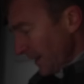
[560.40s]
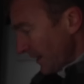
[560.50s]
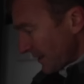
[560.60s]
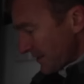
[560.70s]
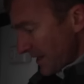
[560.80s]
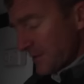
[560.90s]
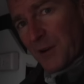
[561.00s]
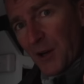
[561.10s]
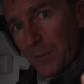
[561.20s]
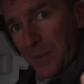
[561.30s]
Because these
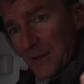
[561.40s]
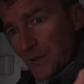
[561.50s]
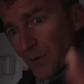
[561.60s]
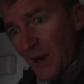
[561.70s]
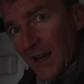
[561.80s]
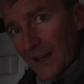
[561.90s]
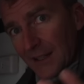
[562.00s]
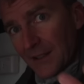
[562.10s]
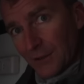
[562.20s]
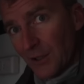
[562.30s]
were not boats where
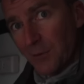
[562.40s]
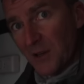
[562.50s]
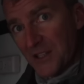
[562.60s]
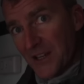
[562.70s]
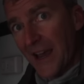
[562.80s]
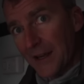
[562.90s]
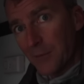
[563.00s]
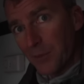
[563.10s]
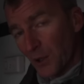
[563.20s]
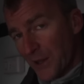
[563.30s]
the crew was staying
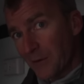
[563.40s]
on board.